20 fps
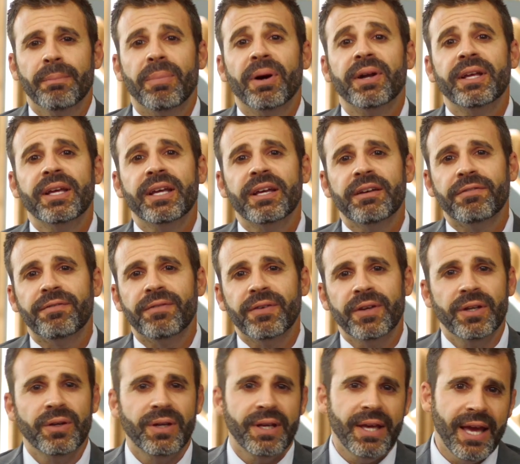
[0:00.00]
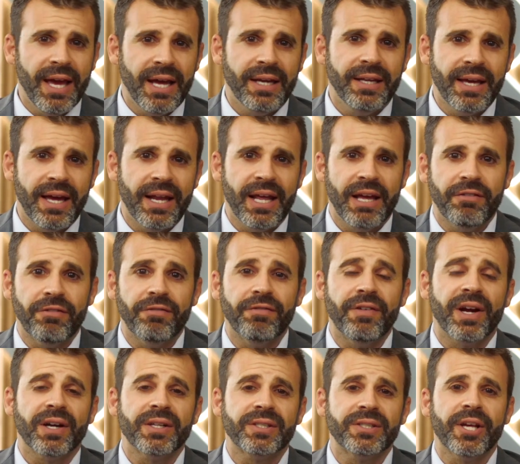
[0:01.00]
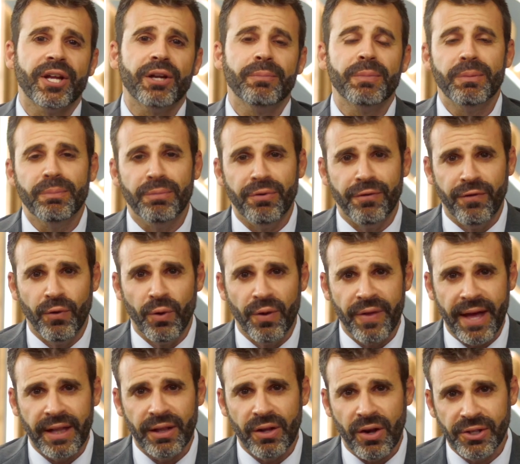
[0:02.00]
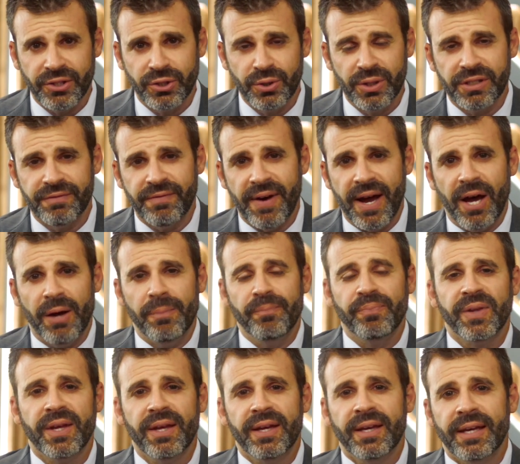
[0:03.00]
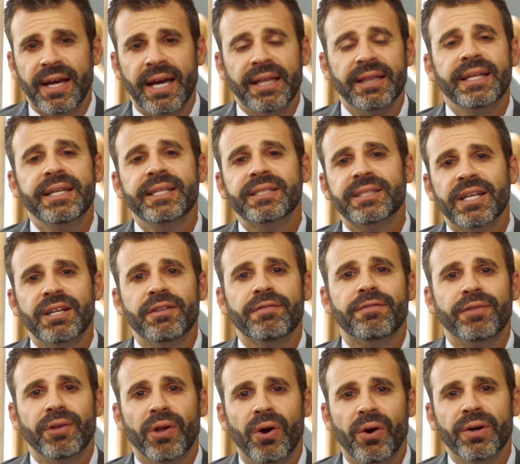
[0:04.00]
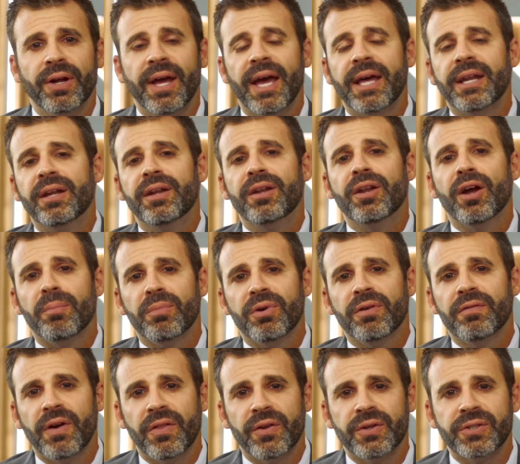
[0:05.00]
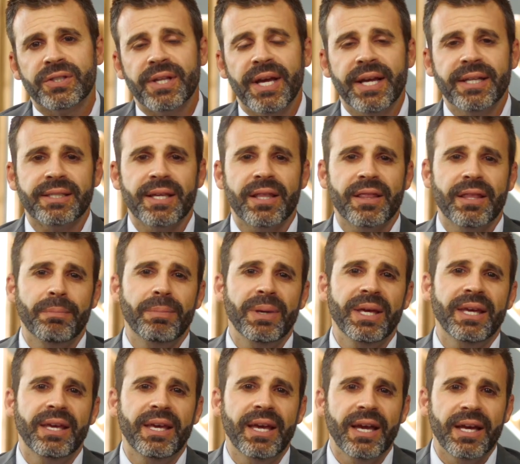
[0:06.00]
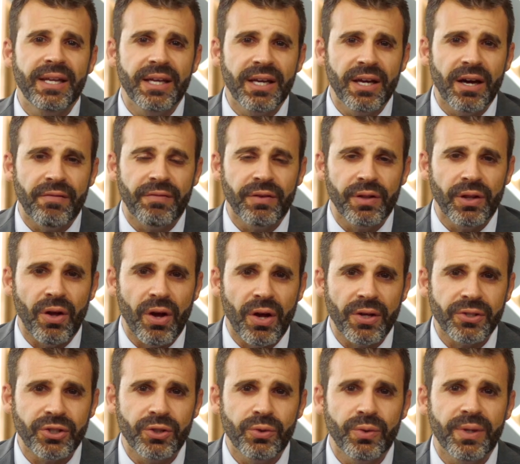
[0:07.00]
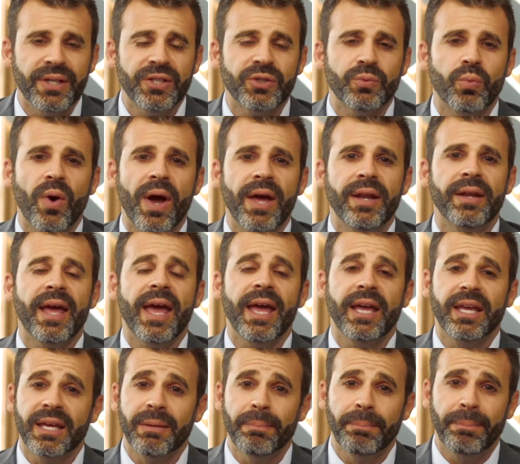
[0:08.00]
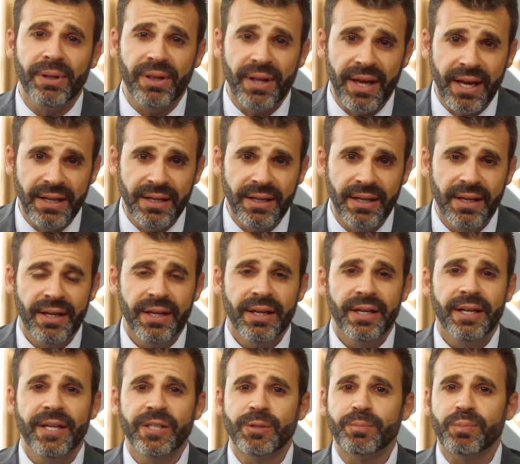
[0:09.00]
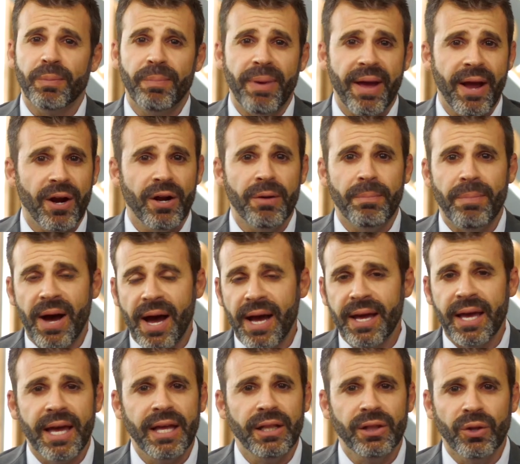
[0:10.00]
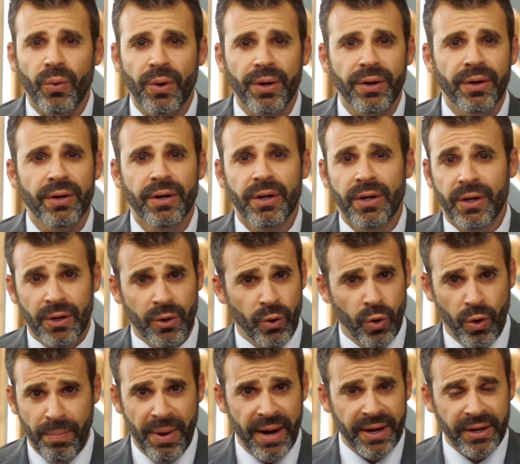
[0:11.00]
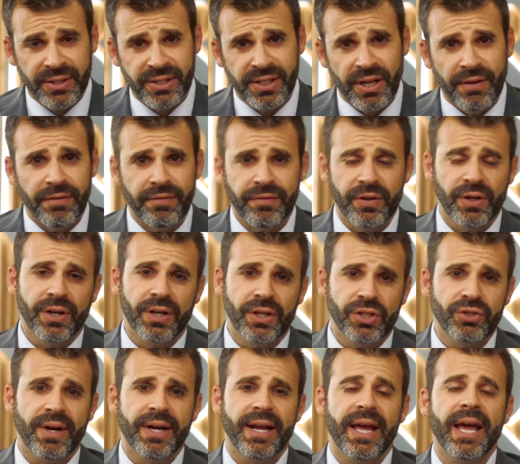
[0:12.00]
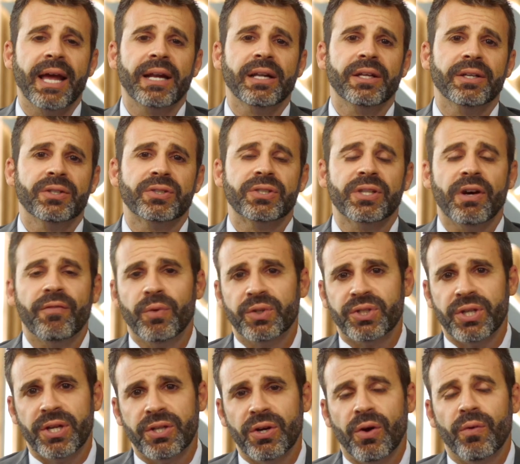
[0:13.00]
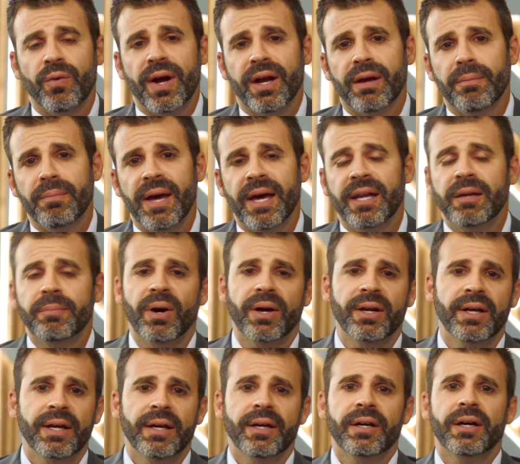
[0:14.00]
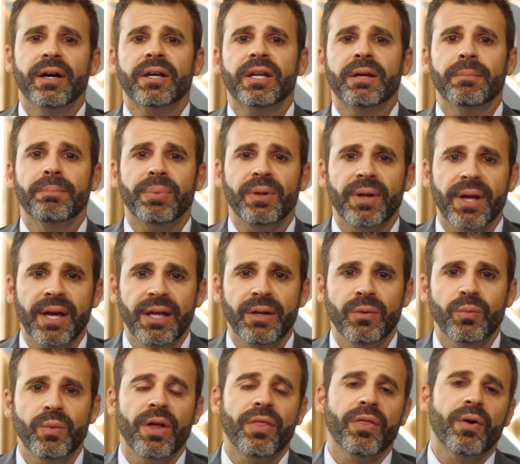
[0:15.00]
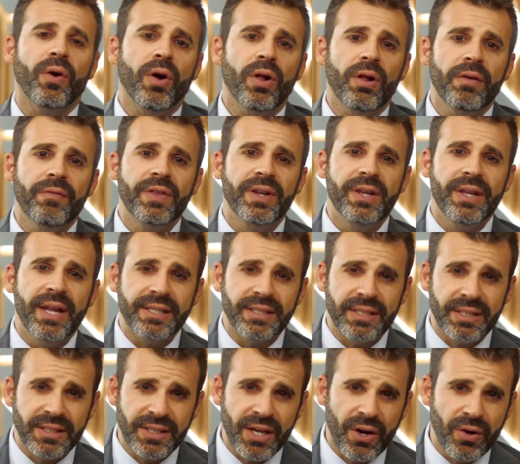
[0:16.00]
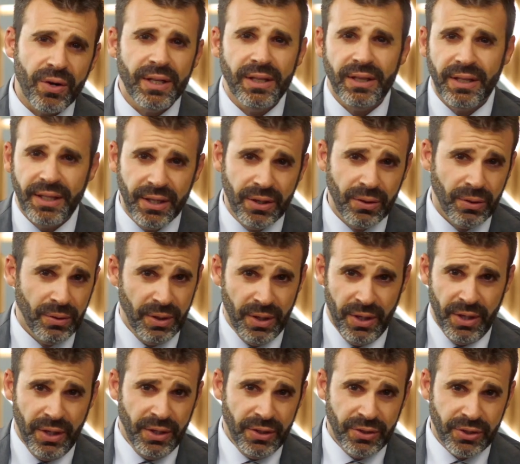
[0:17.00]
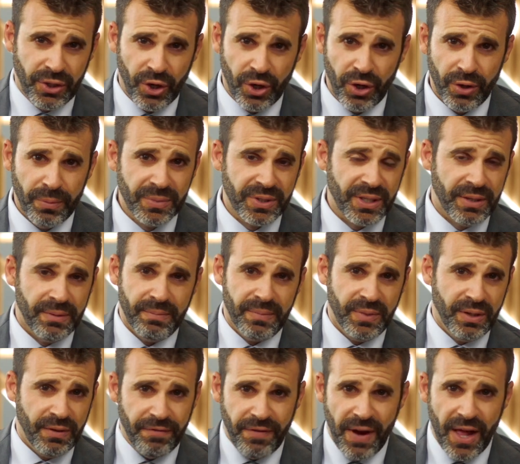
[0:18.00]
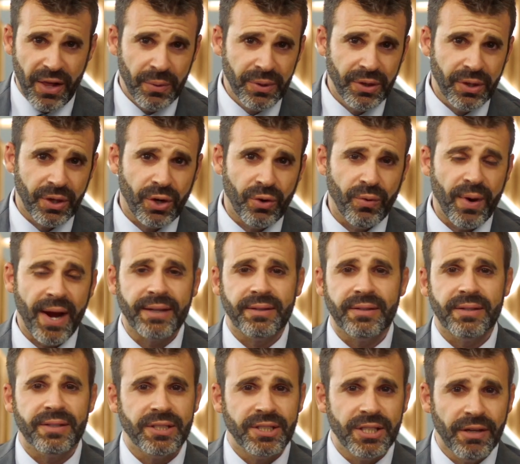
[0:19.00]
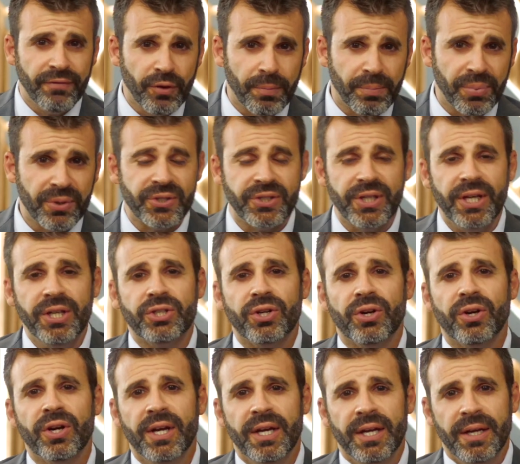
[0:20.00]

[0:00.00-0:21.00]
But if you can't get a fair settlement before that lawsuit is filed, at least in Florida and a number of other states, the beginning of a lawsuit is when a complaint is prepared by a lawyer or by yourself if you're going to try to handle it yourself, which I don't recommend, but a complaint with all of the necessary legal terms and you're following the correct civil procedure